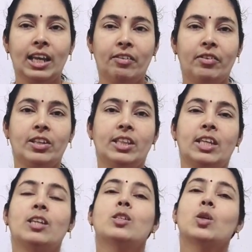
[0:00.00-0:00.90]
living
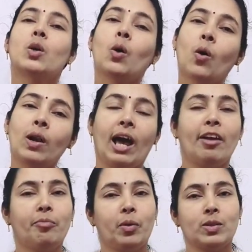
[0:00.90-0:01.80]
thing. So no
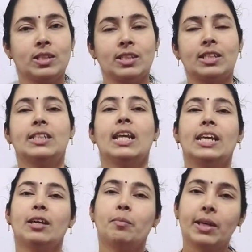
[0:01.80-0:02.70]
life process is
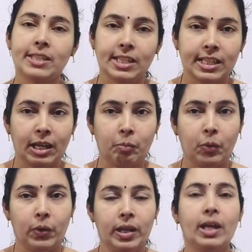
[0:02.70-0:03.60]
taking place in their
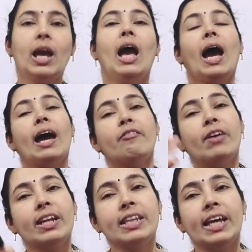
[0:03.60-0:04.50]
body. And
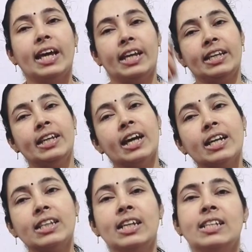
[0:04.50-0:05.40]
when they
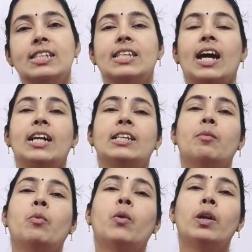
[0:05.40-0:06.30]
enter inside
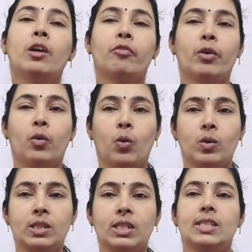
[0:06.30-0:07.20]
the body of a
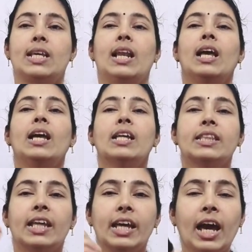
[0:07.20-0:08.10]
host cell,
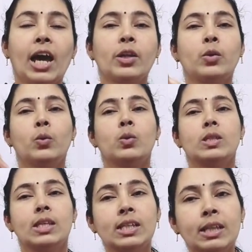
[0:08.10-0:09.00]
they are
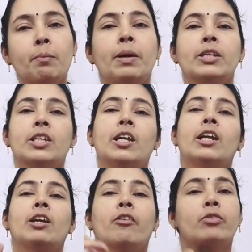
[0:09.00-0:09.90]
using the
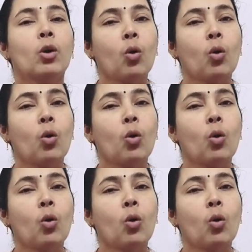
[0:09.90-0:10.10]
machinery of